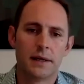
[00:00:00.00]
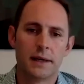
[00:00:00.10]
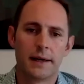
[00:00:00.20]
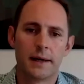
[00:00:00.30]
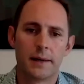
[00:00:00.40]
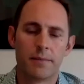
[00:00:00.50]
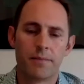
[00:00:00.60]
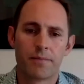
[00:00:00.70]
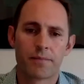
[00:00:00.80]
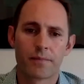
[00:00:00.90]

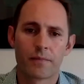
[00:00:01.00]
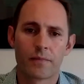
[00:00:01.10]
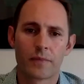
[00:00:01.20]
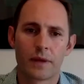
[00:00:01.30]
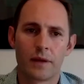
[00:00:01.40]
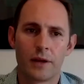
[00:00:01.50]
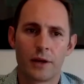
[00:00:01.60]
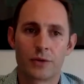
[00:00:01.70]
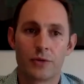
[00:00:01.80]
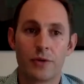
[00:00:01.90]

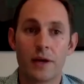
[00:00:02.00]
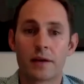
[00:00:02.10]
to get